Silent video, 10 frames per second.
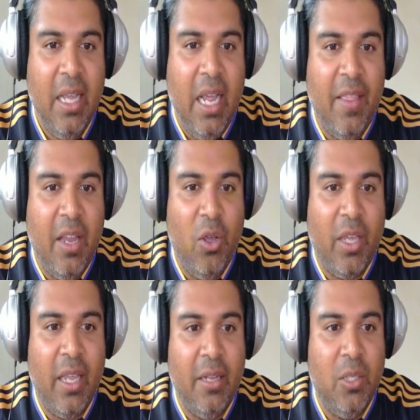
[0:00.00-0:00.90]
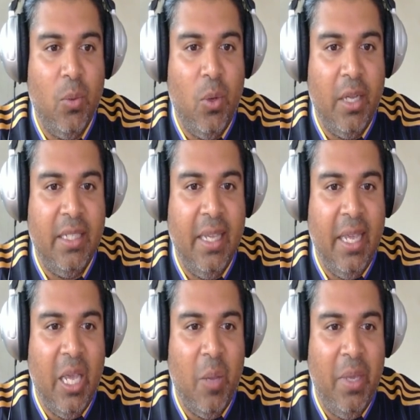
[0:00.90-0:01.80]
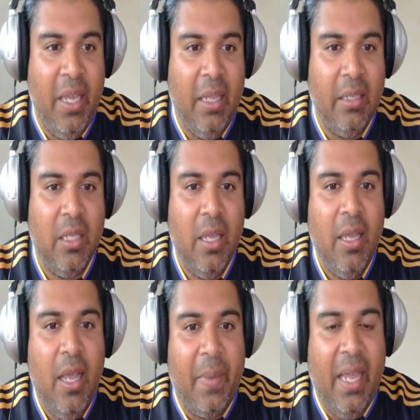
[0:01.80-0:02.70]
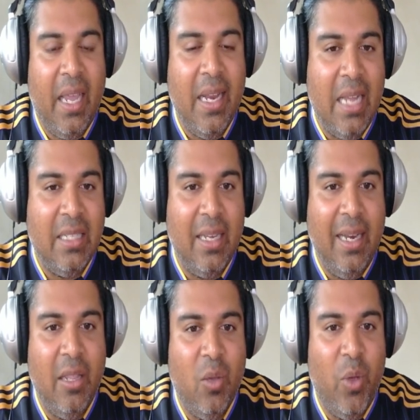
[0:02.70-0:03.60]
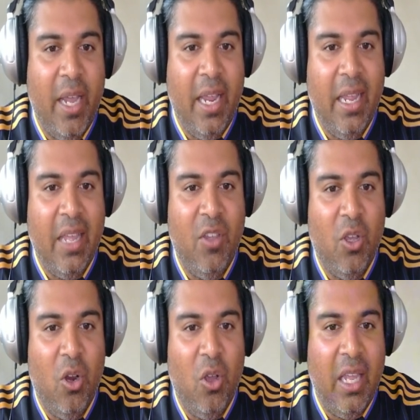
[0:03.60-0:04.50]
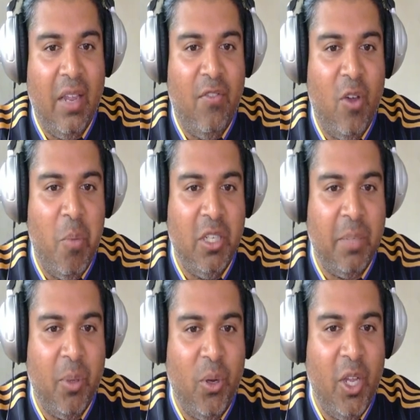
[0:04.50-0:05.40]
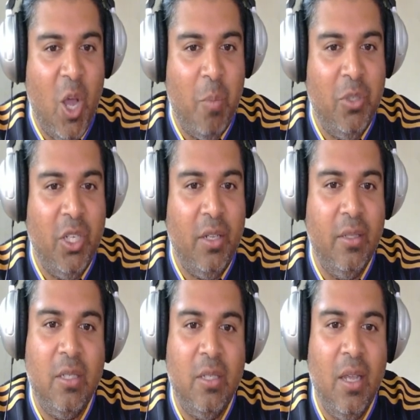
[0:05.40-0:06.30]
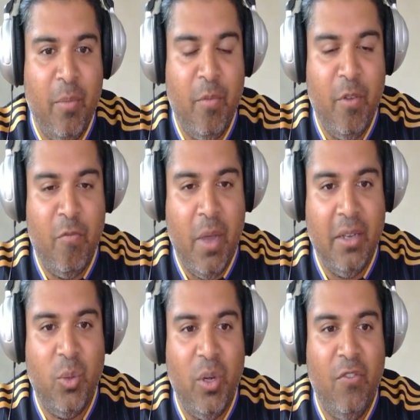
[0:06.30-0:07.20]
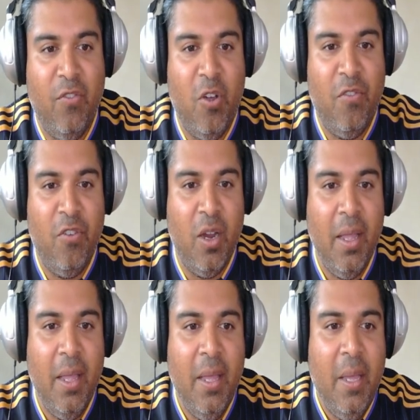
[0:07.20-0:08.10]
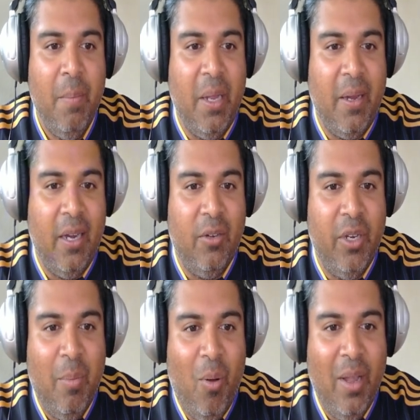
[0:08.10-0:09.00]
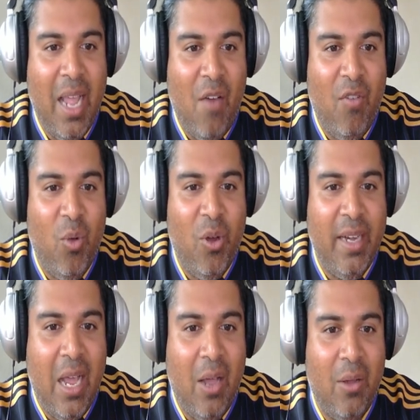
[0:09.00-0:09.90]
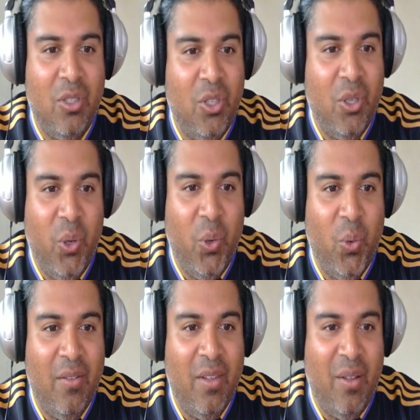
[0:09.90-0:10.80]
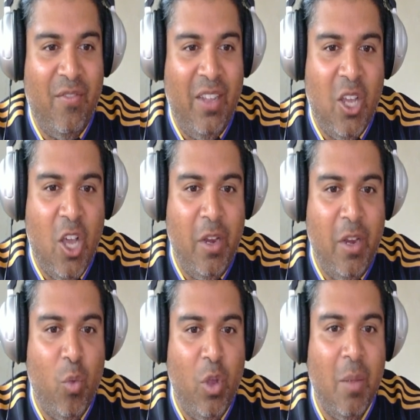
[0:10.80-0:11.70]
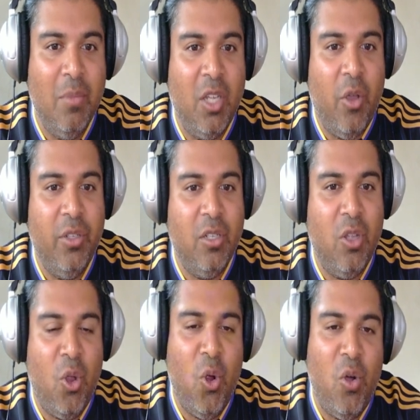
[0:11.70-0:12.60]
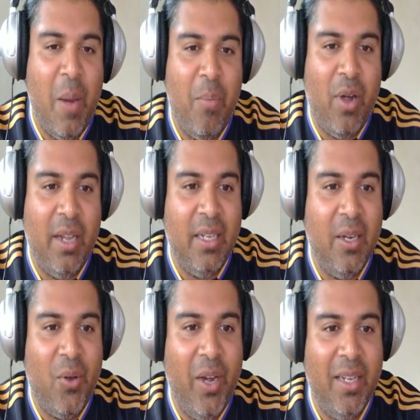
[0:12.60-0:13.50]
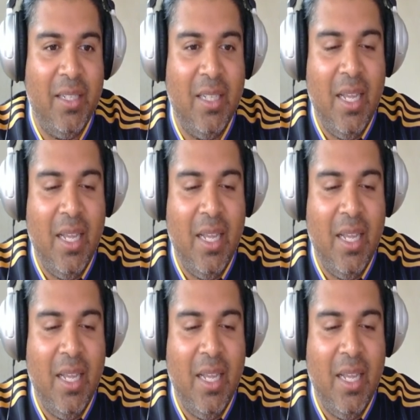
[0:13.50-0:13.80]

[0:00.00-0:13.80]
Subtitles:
And then looking into our Tier B's, Kick and Aston leading the way if you're looking for budget building options above -24 for a big increase. Probably everyone down to, V-Carb and even Williams are going to secure a price increase.